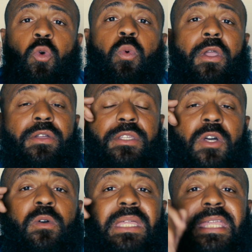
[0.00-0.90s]
we're
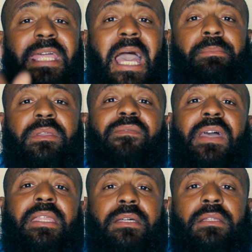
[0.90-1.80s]
so
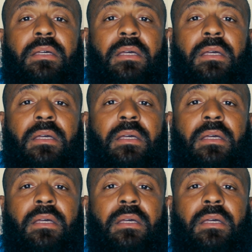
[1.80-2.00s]
captivated